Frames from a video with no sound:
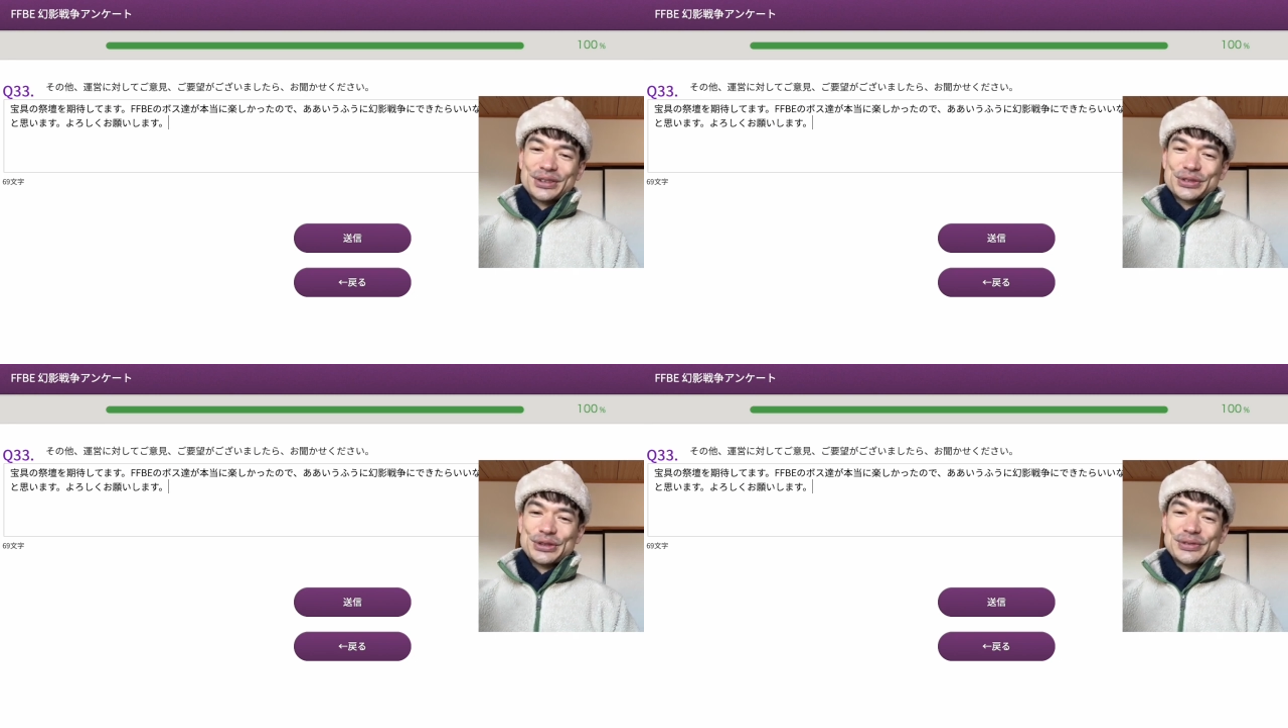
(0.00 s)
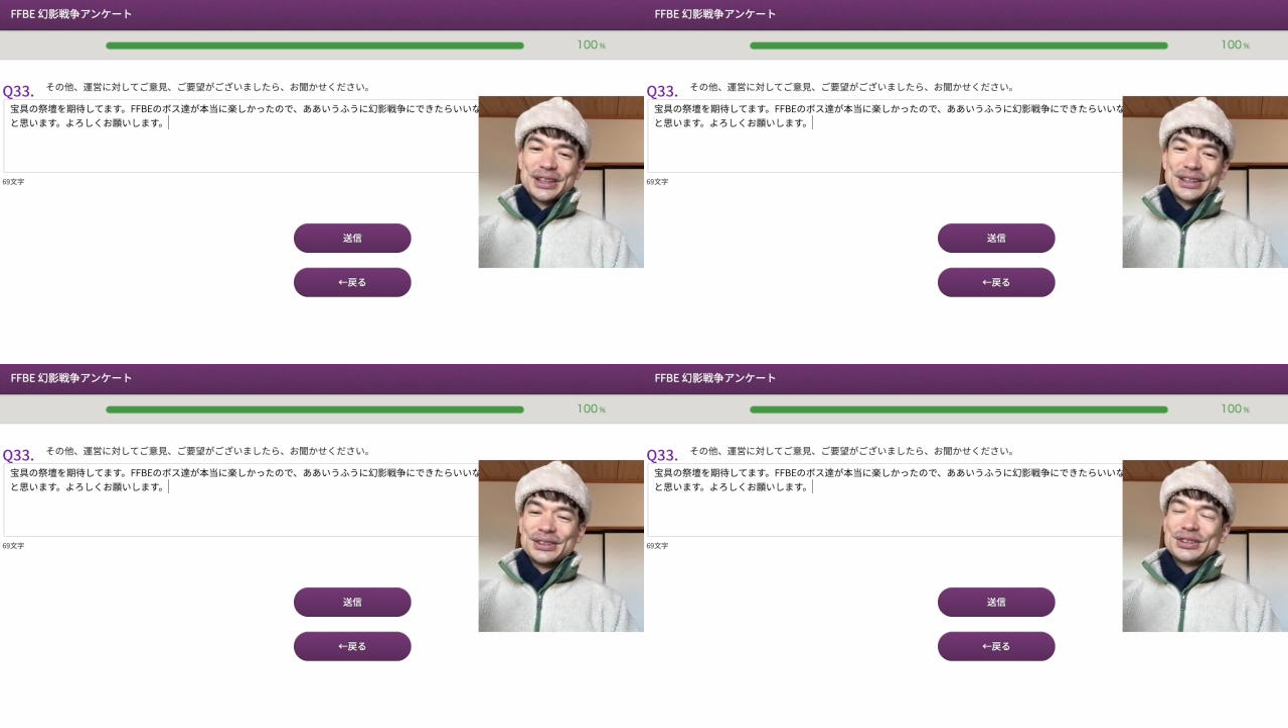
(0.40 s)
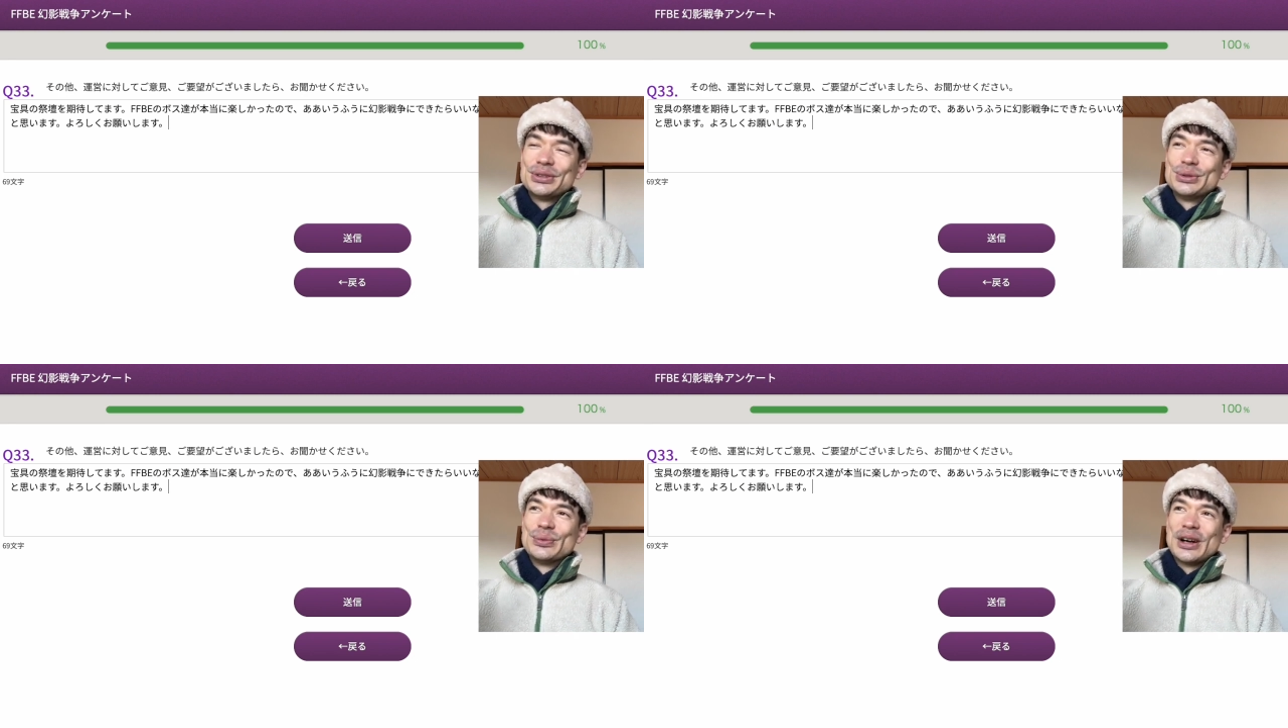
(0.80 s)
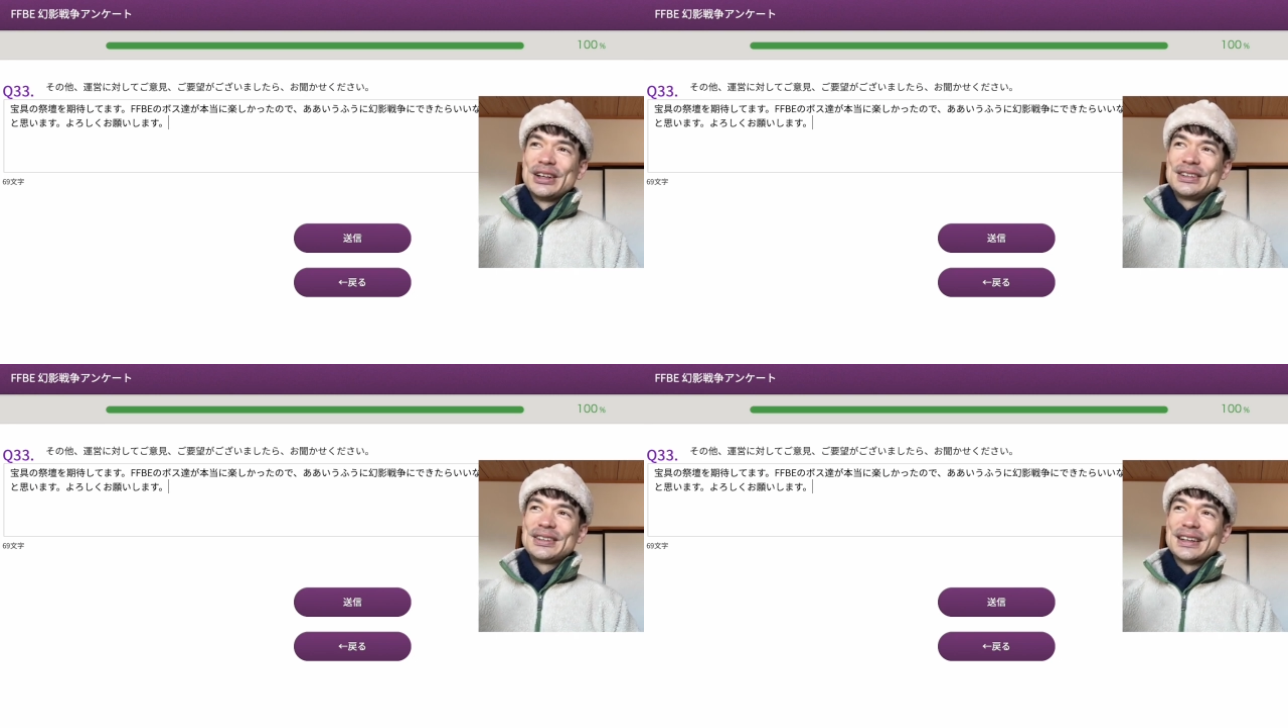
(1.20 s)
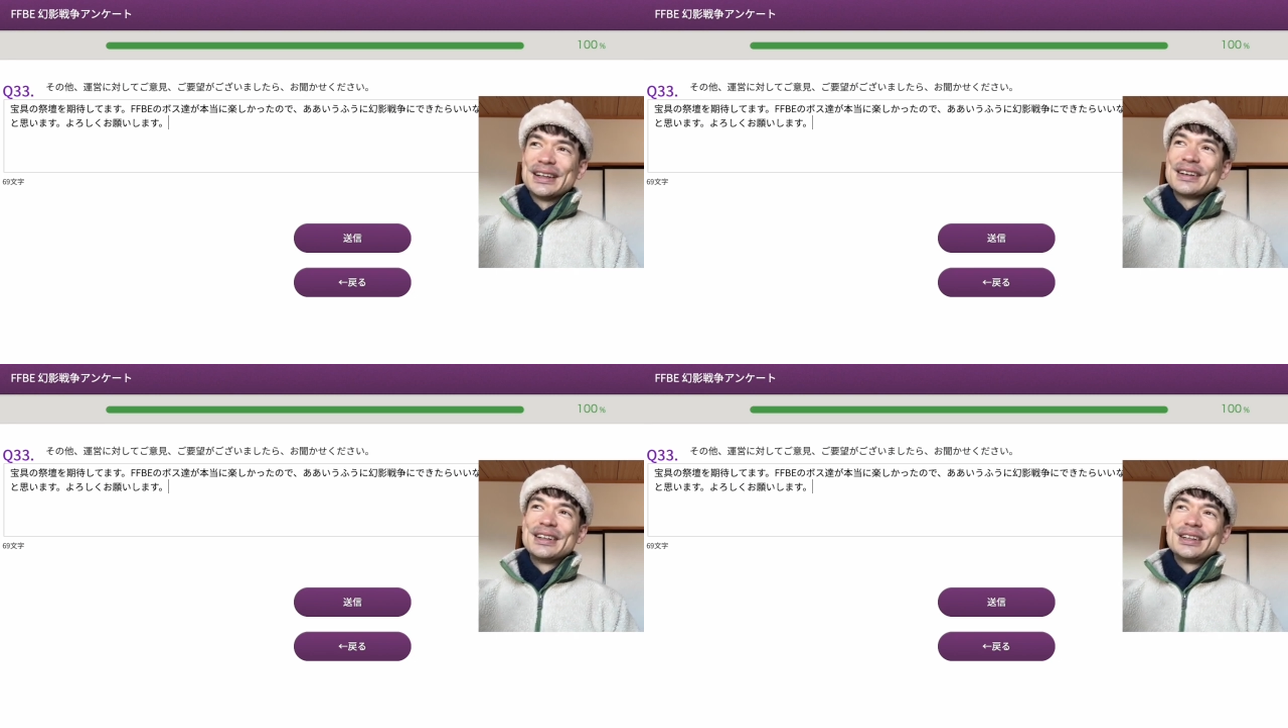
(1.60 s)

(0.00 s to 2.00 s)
survey to write that